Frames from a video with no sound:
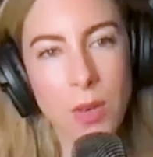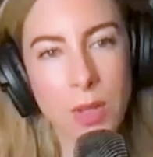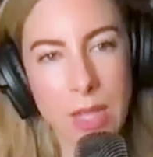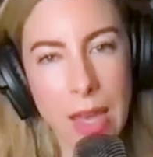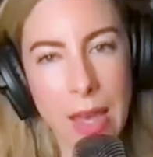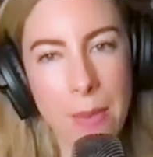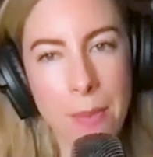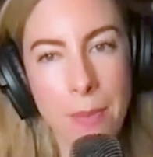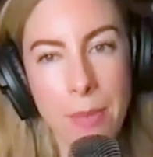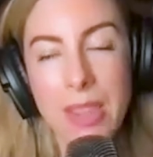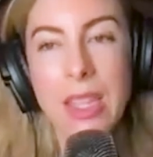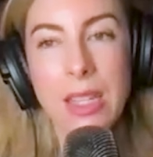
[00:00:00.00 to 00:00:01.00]
it was him,
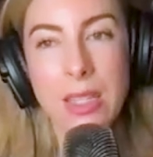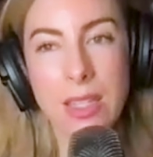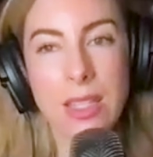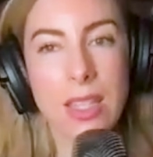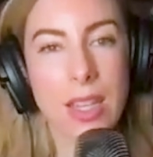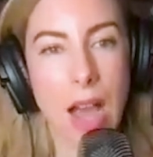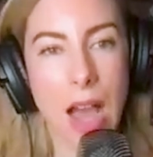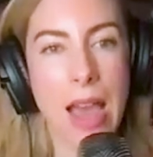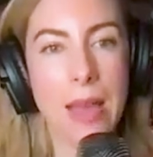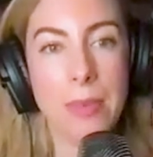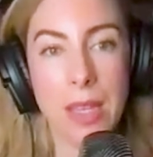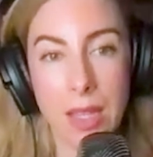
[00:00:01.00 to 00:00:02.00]
but this is the
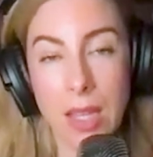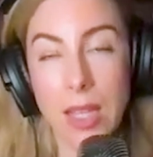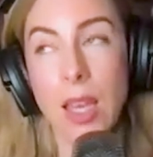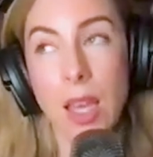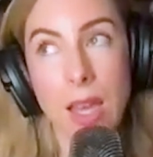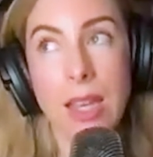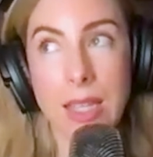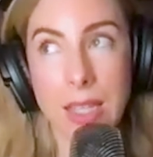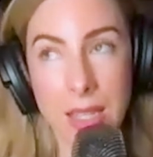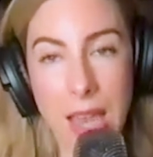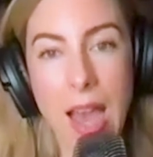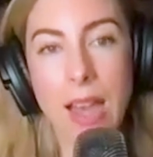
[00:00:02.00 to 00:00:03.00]
guy being like,
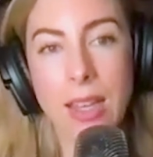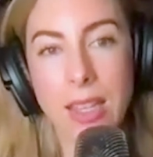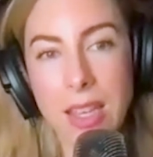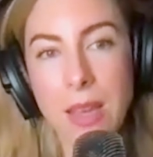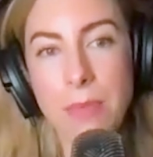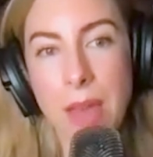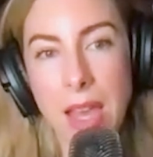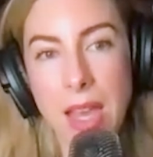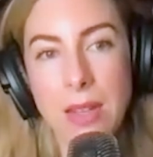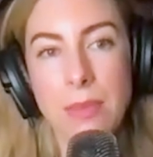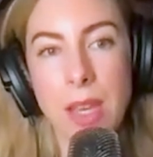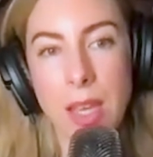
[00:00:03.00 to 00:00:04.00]
yeah, he
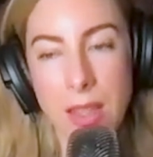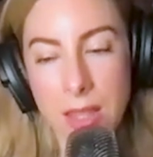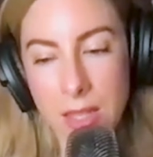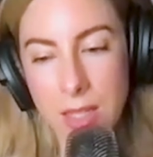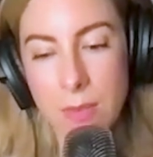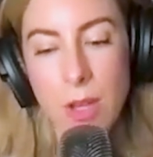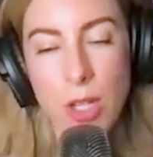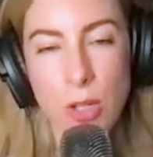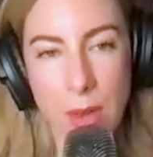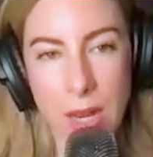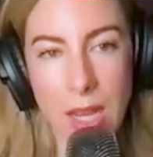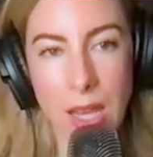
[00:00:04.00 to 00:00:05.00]
paid me this much
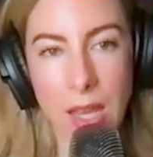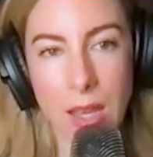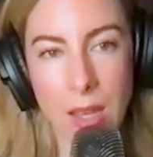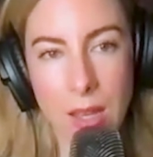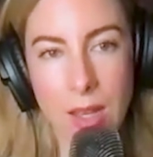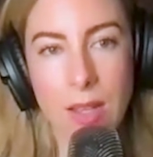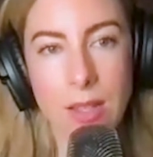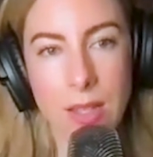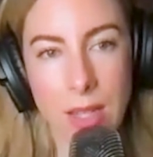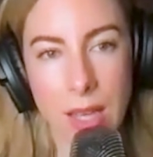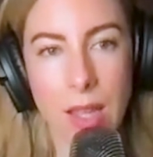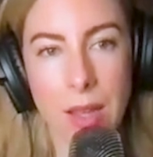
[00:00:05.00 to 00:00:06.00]
money
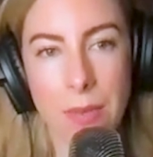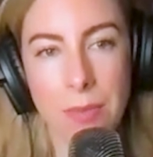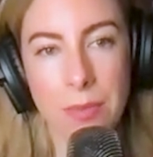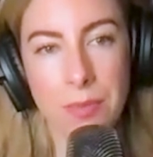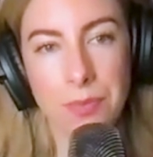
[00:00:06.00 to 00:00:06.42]
to kill him.